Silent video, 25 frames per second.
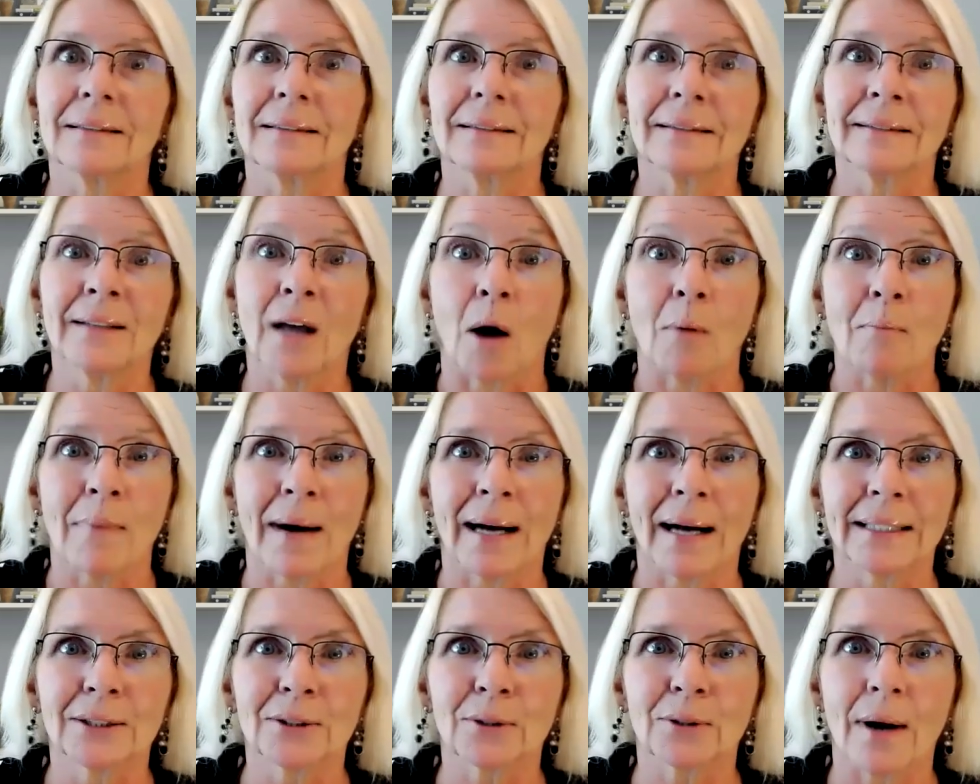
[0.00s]
not
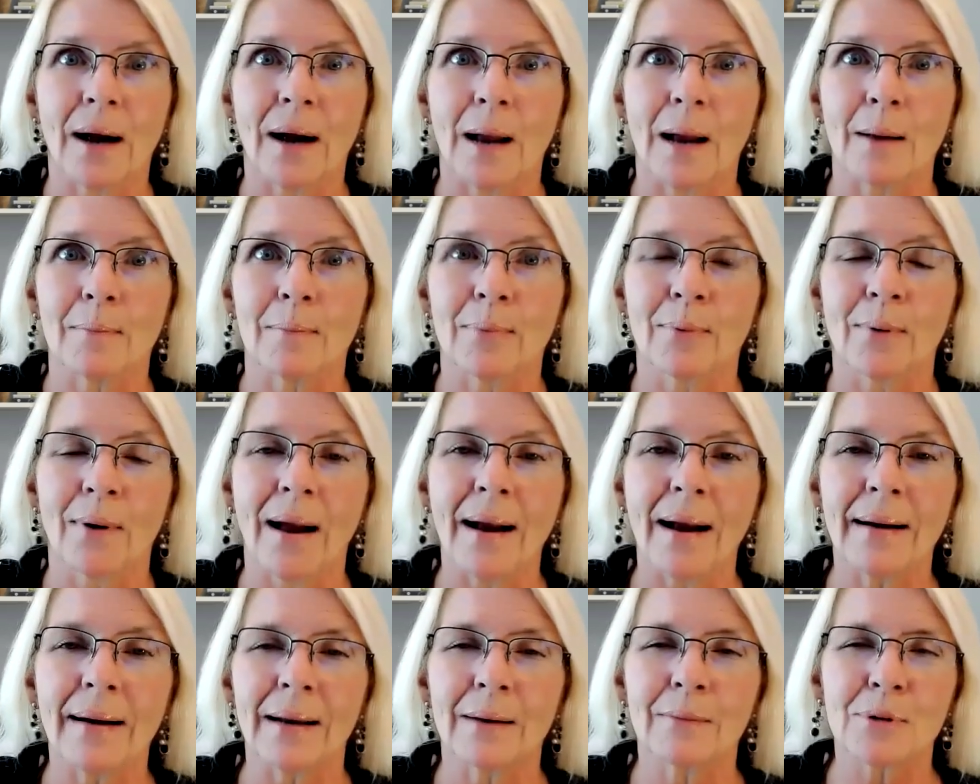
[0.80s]
my tribe,
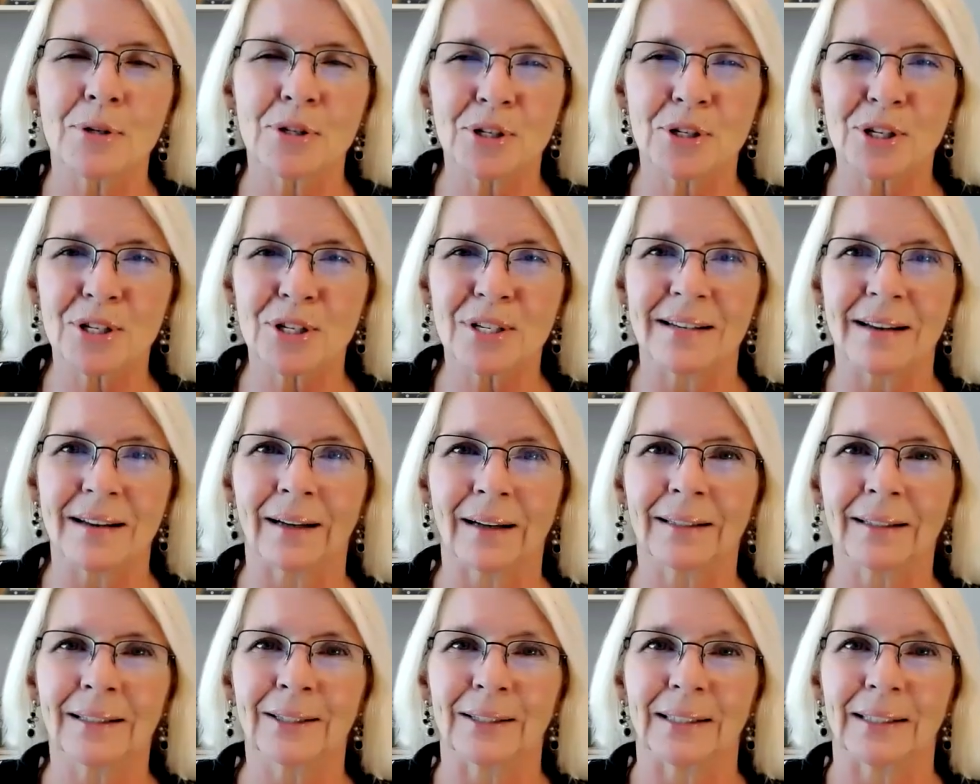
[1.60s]
right? It was just
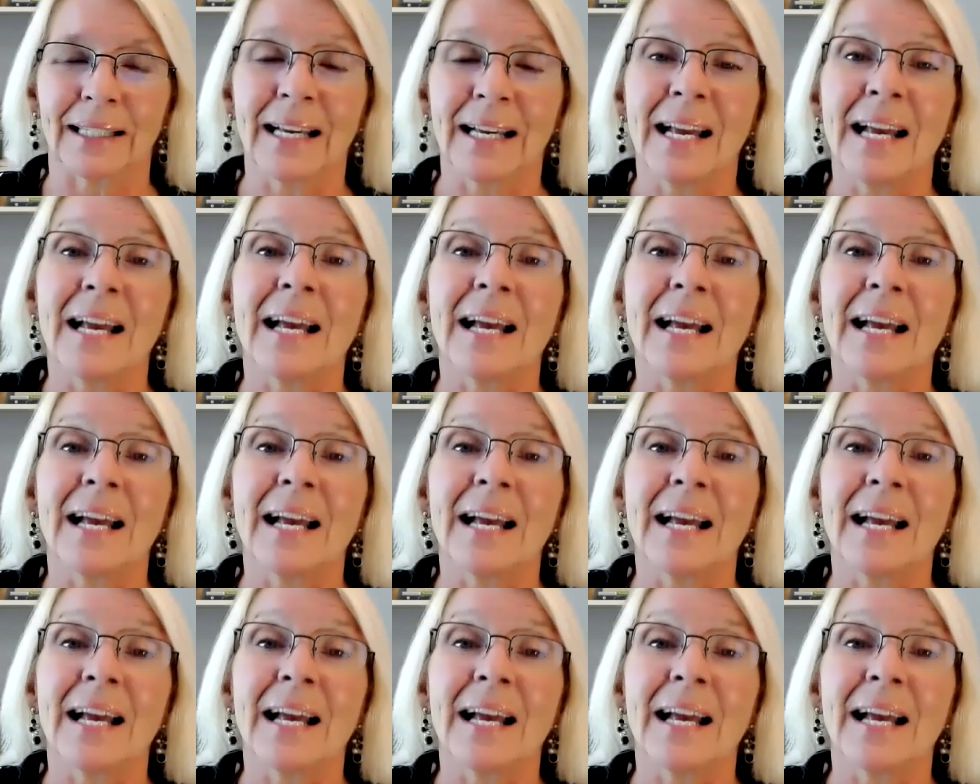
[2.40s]
not good.